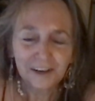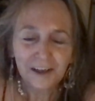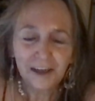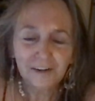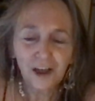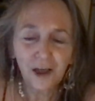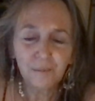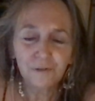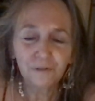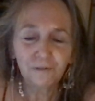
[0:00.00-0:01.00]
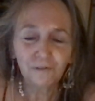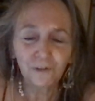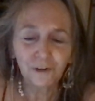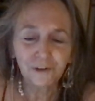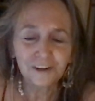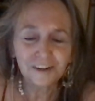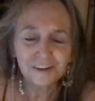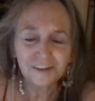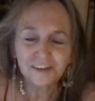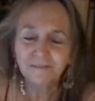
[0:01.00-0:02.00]
and come to
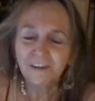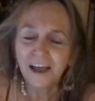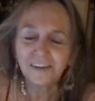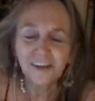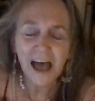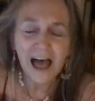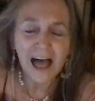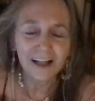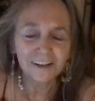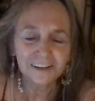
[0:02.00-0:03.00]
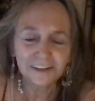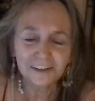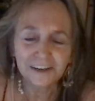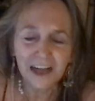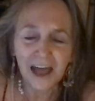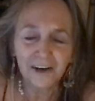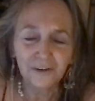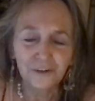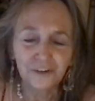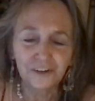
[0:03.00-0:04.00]
fullness and vitality and
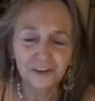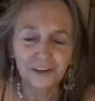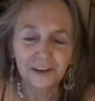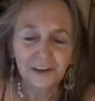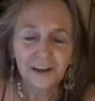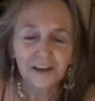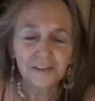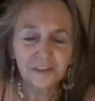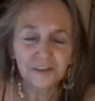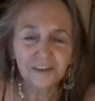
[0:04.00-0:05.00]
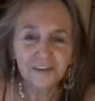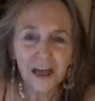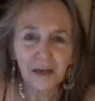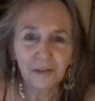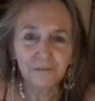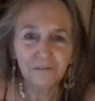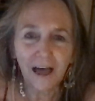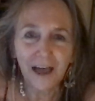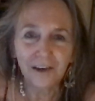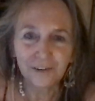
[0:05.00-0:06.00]
energy that the south
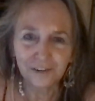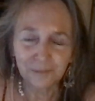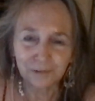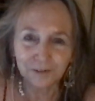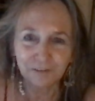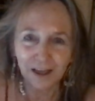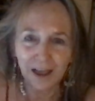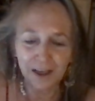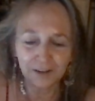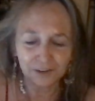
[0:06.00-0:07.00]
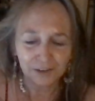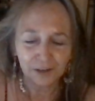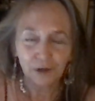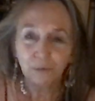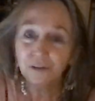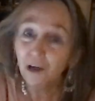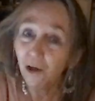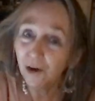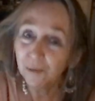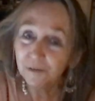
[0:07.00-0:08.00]
fires provide, with
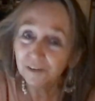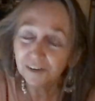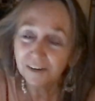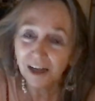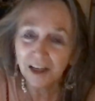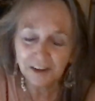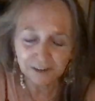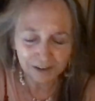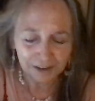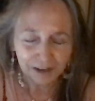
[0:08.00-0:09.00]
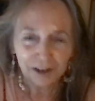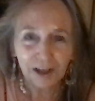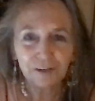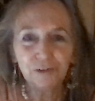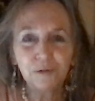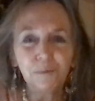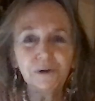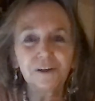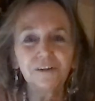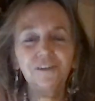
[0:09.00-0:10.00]
harm to none and
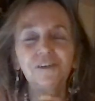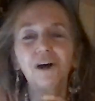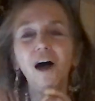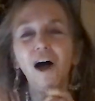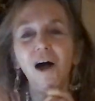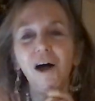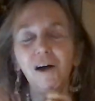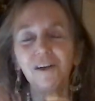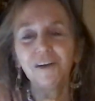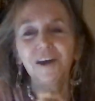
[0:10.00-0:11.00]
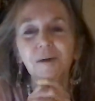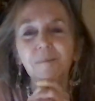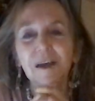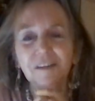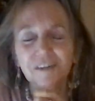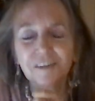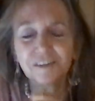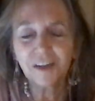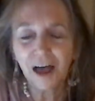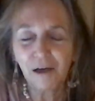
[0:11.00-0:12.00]
goodwill to all. May the
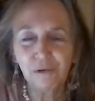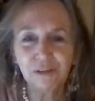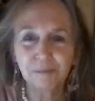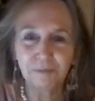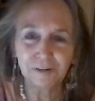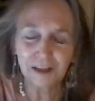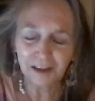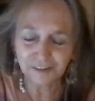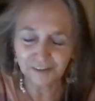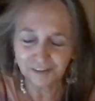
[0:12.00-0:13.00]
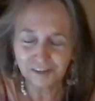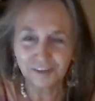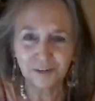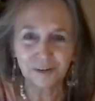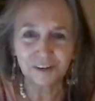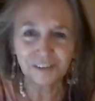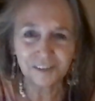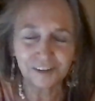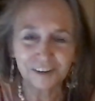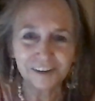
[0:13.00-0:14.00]
south bless this
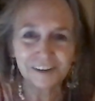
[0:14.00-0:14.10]
crystal.